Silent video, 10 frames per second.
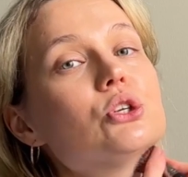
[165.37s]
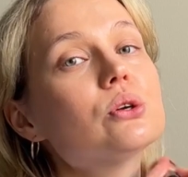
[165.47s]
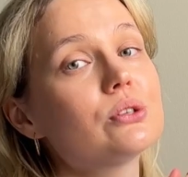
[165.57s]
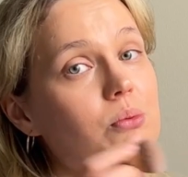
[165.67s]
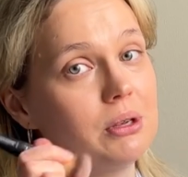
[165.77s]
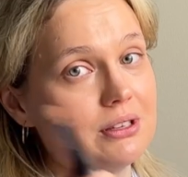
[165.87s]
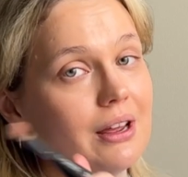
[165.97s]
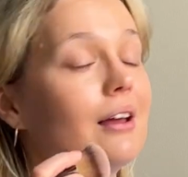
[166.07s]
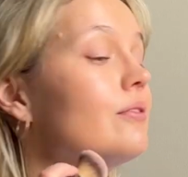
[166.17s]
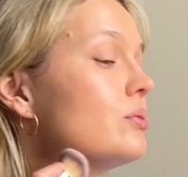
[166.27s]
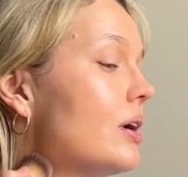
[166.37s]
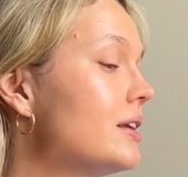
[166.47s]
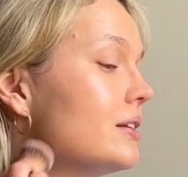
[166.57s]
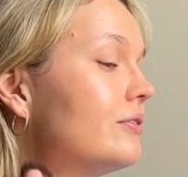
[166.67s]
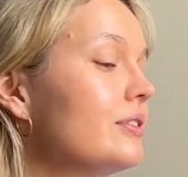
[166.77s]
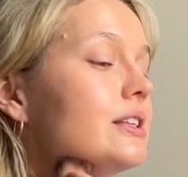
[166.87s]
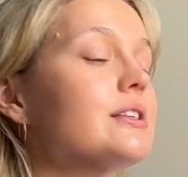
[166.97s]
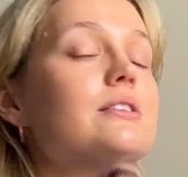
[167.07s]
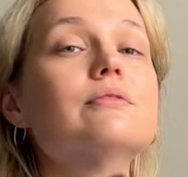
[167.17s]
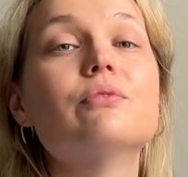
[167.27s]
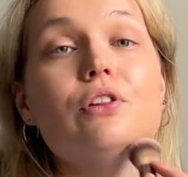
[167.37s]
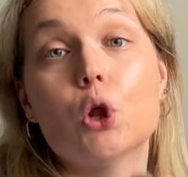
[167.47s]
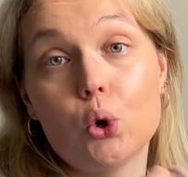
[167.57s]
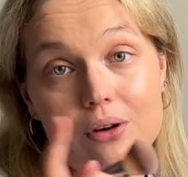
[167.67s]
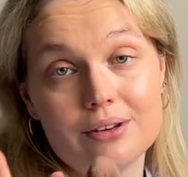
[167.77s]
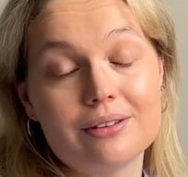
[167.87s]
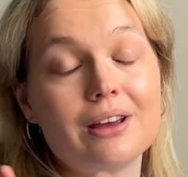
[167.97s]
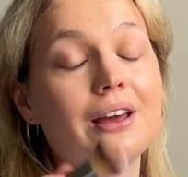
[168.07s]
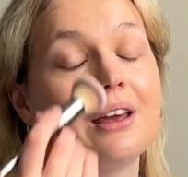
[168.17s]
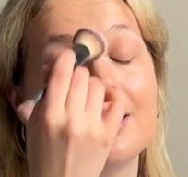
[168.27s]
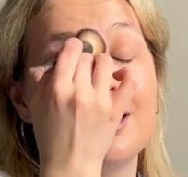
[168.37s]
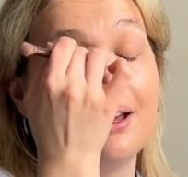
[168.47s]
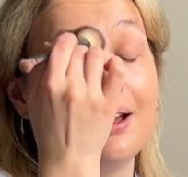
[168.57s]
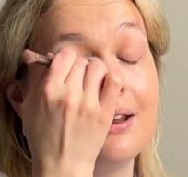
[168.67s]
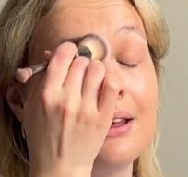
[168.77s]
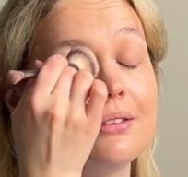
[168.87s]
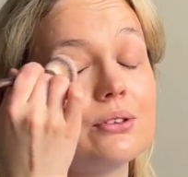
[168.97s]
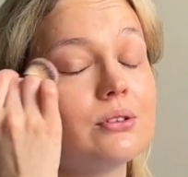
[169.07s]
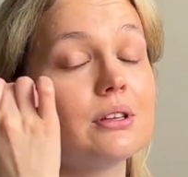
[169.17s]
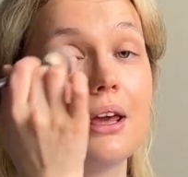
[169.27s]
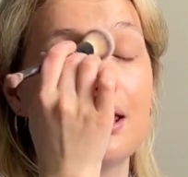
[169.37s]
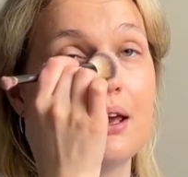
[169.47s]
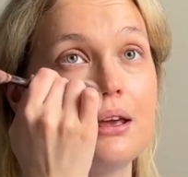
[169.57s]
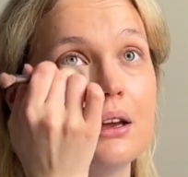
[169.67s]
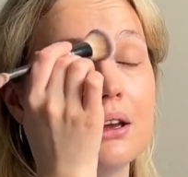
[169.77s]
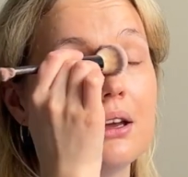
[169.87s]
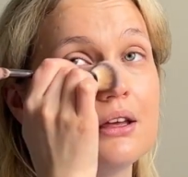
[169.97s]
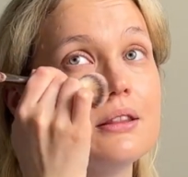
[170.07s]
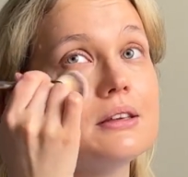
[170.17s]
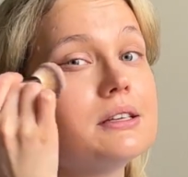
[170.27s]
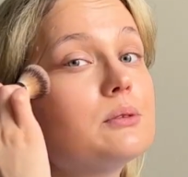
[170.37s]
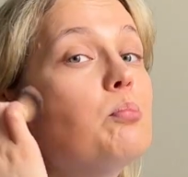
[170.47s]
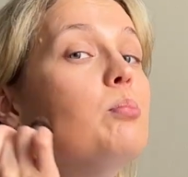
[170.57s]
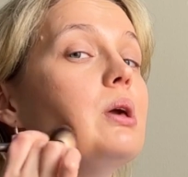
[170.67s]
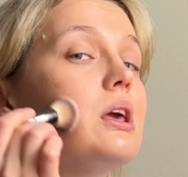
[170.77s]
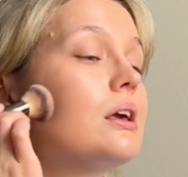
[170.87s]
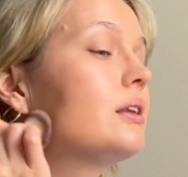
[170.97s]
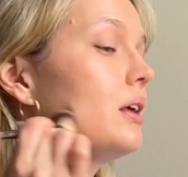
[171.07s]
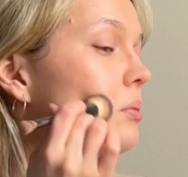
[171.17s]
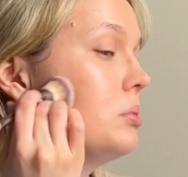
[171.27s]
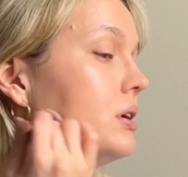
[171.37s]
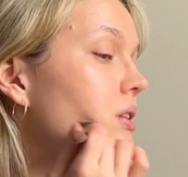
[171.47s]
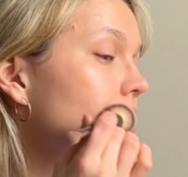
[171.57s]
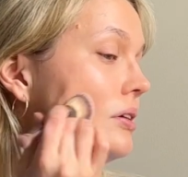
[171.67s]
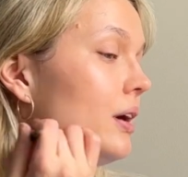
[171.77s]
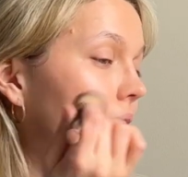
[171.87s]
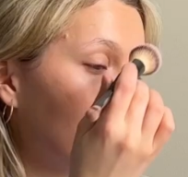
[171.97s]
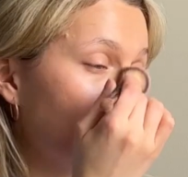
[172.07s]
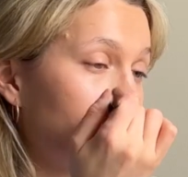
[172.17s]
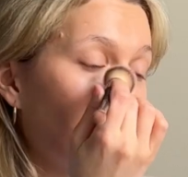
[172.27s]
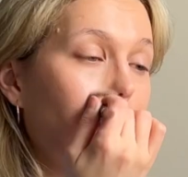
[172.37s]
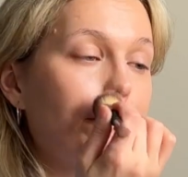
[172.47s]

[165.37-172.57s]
also means I have to edit this vlog, and I have to say this been a bit hectic,